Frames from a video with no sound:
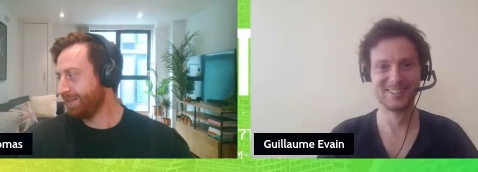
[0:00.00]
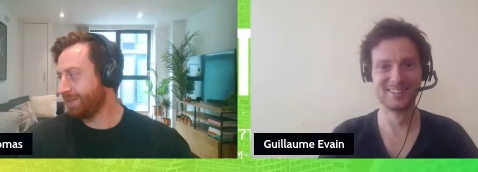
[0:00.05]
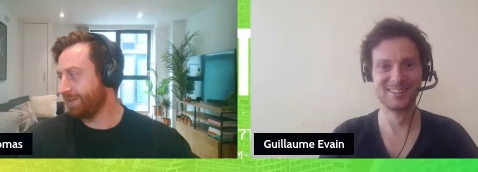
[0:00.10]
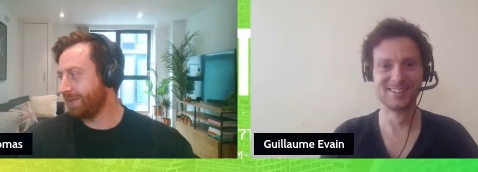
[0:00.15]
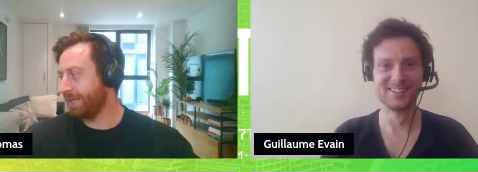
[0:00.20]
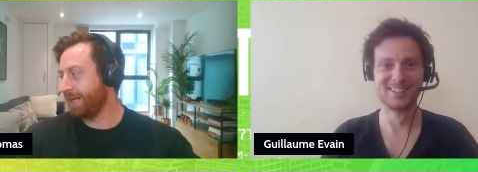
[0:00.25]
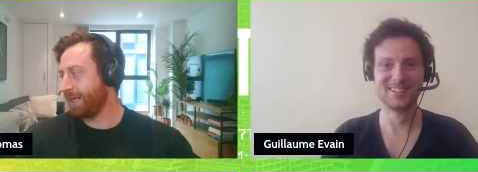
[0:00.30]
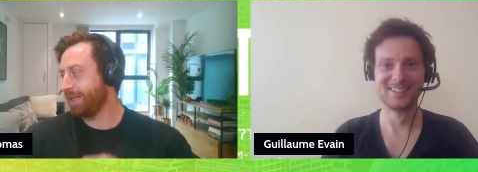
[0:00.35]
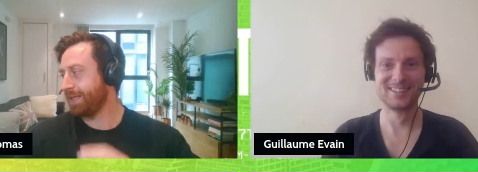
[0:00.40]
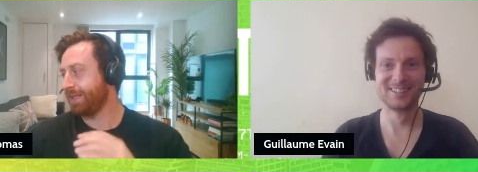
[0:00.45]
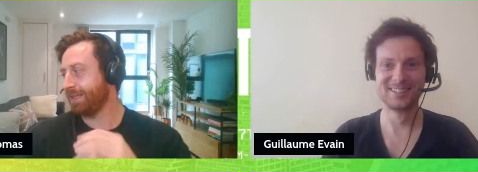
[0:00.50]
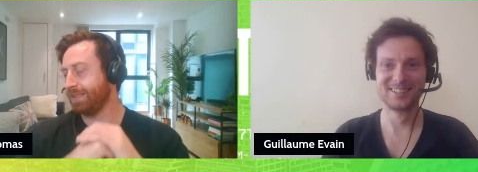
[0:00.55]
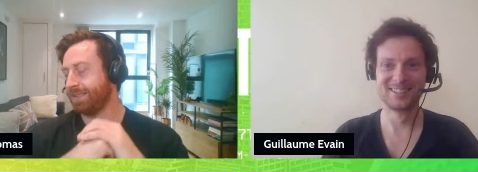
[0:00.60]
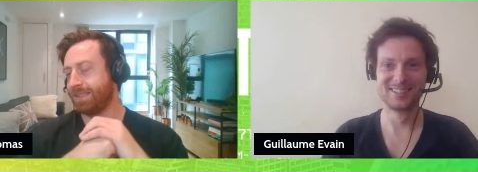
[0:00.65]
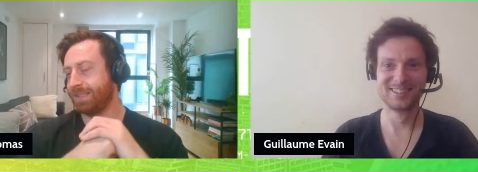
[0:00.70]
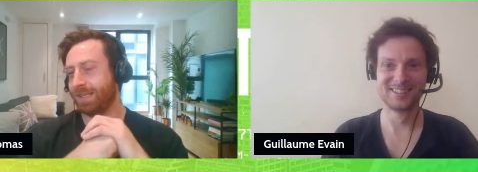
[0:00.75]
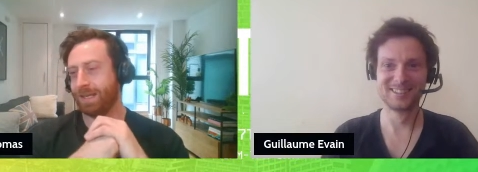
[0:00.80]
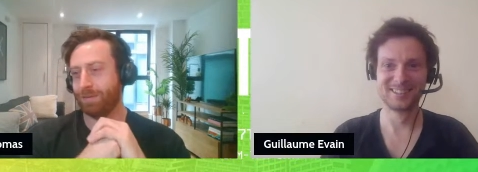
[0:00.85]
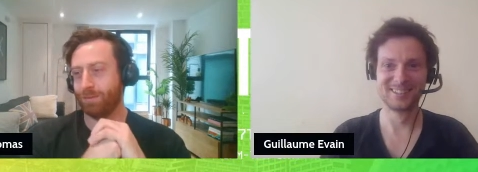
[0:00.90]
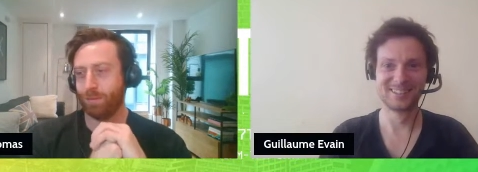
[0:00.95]
Speaker 1: So, yeah, I think
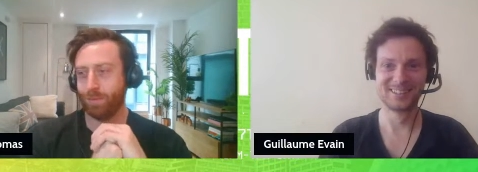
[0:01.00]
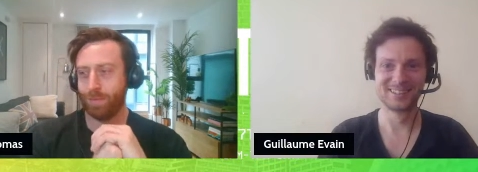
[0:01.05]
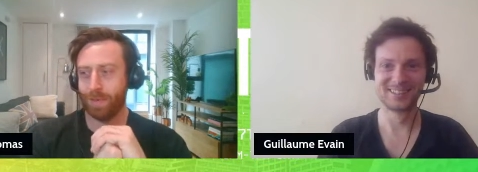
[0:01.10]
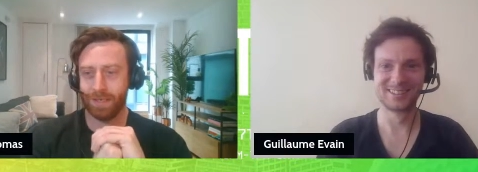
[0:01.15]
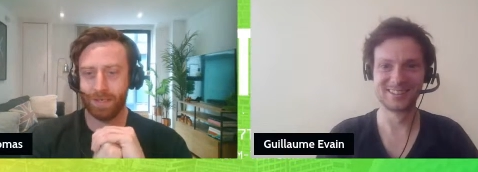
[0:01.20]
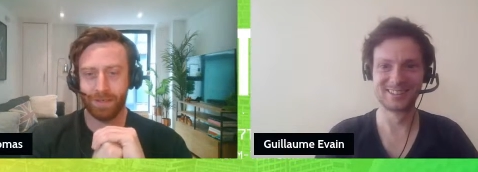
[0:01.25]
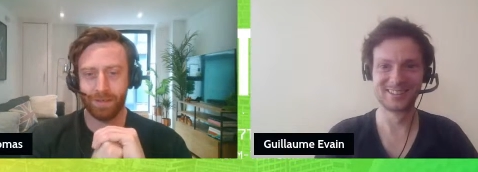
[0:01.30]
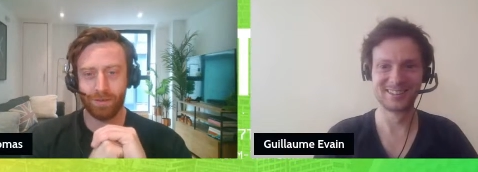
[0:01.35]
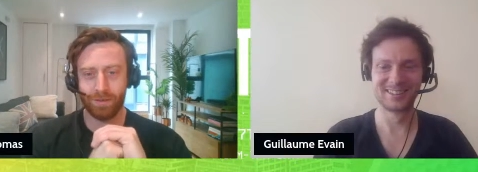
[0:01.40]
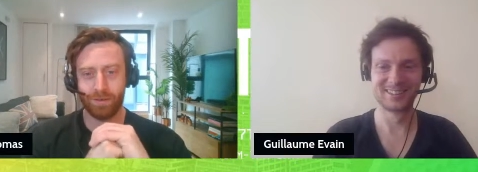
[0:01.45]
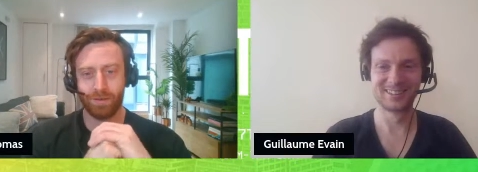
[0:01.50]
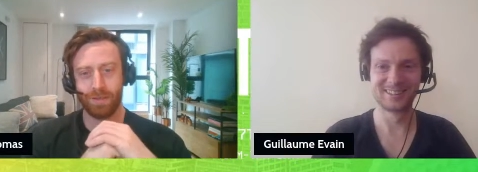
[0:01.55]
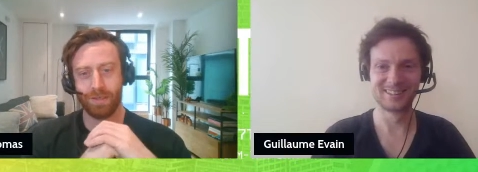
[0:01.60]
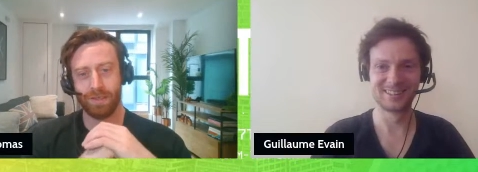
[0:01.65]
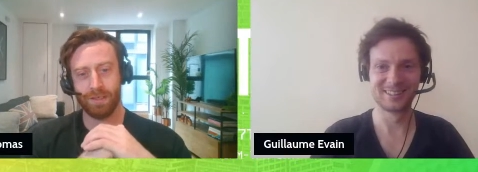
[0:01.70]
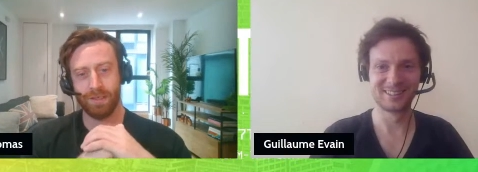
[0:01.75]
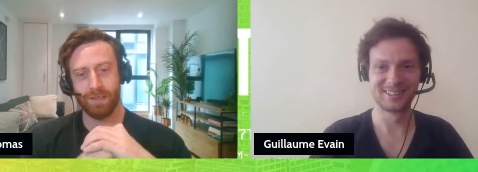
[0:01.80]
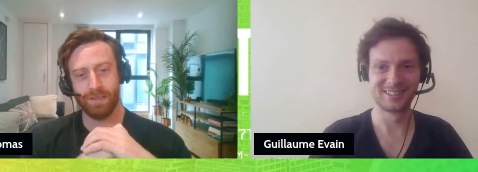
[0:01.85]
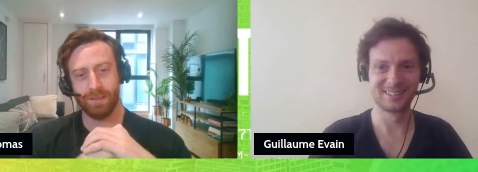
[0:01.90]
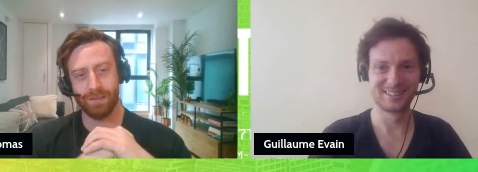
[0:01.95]
today will be a
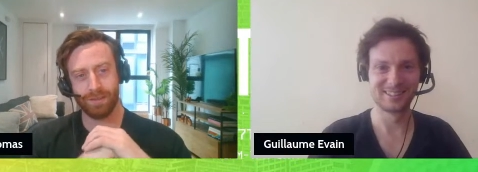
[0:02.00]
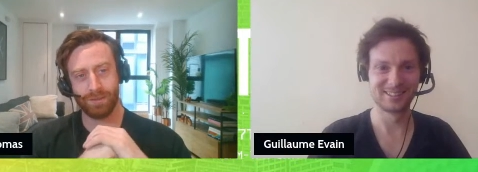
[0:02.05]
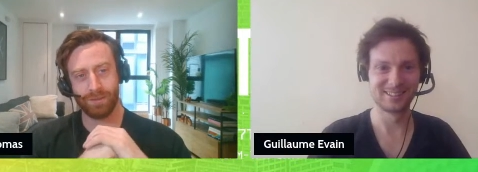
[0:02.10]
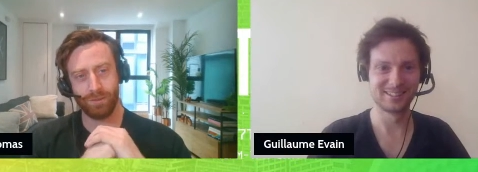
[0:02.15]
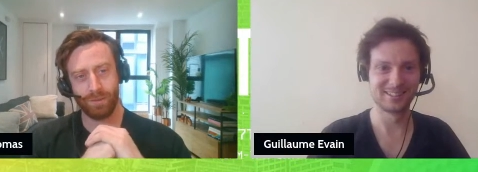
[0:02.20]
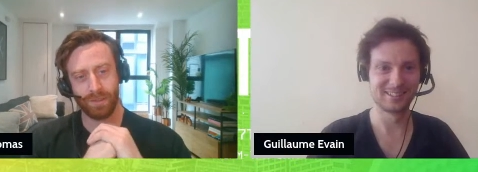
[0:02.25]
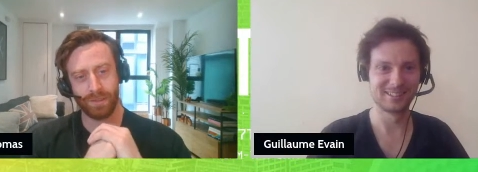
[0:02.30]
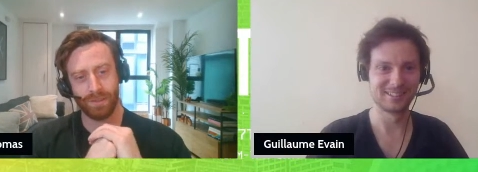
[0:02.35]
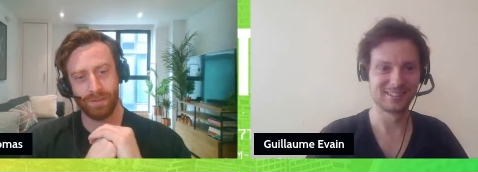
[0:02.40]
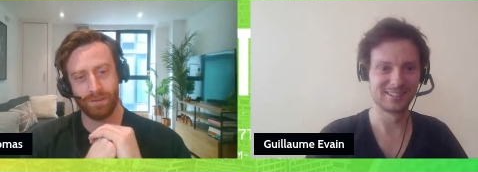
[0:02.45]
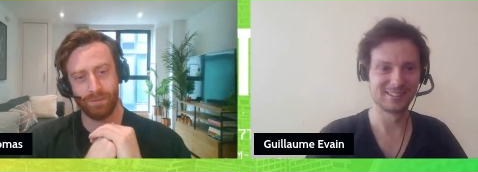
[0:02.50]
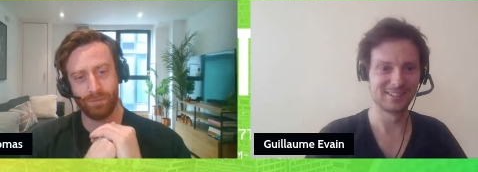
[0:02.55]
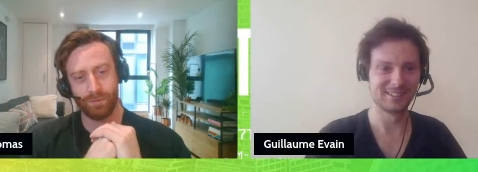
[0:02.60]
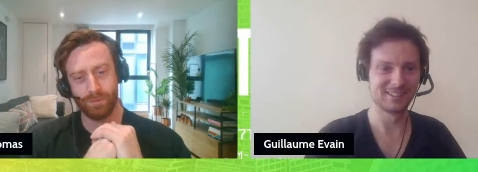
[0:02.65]
little quicker.